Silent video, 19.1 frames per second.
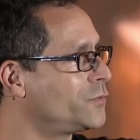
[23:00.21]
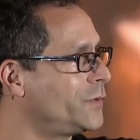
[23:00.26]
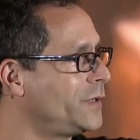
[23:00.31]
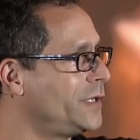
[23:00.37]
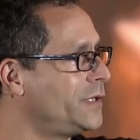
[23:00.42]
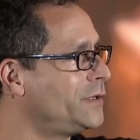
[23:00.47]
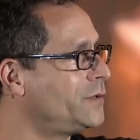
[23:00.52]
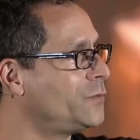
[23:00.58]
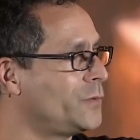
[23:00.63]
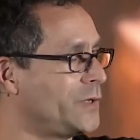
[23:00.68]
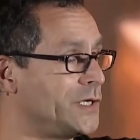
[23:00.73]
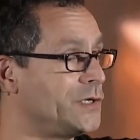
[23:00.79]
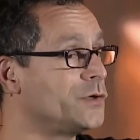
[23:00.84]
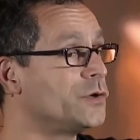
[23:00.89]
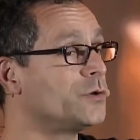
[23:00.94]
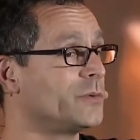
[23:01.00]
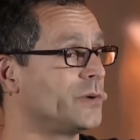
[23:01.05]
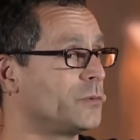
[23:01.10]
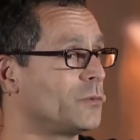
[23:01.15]
We, we
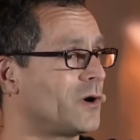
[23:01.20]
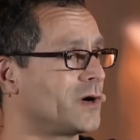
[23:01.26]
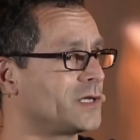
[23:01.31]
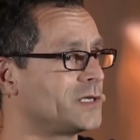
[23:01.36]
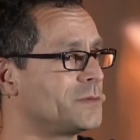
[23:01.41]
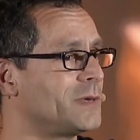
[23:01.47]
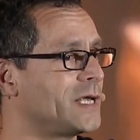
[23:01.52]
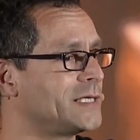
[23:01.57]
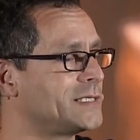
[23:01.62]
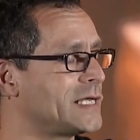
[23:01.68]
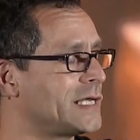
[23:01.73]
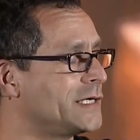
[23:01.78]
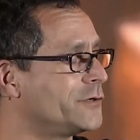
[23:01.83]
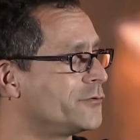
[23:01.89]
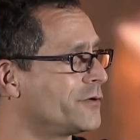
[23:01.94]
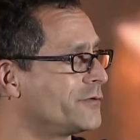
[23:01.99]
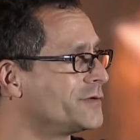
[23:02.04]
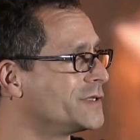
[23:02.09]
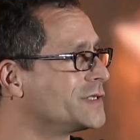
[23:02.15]
knew we wanted to make
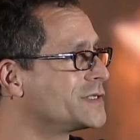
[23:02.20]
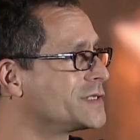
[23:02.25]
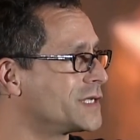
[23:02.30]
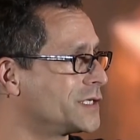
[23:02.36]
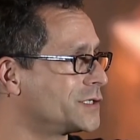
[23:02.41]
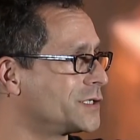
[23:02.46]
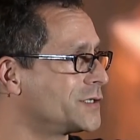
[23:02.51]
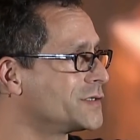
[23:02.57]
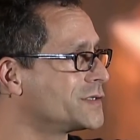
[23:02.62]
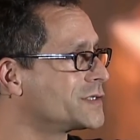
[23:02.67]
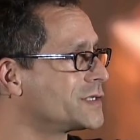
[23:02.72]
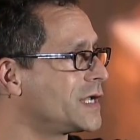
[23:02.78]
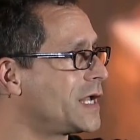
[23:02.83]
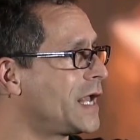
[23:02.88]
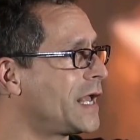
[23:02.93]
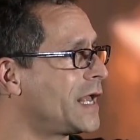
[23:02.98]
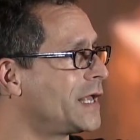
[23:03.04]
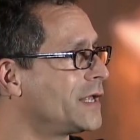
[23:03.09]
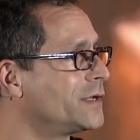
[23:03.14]
data-driven decisions,
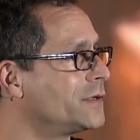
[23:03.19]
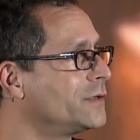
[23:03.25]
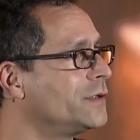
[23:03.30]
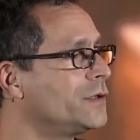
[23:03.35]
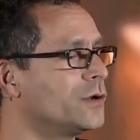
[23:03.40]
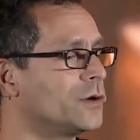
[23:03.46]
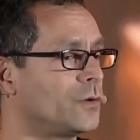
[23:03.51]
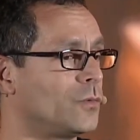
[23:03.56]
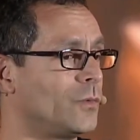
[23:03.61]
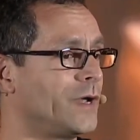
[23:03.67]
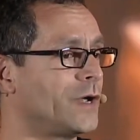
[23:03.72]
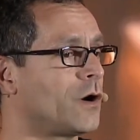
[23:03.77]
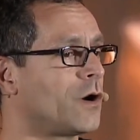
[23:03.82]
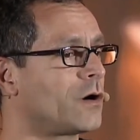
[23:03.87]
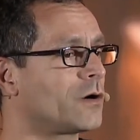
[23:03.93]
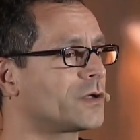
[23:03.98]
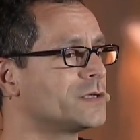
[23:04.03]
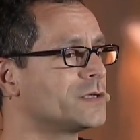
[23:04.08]
and you know we are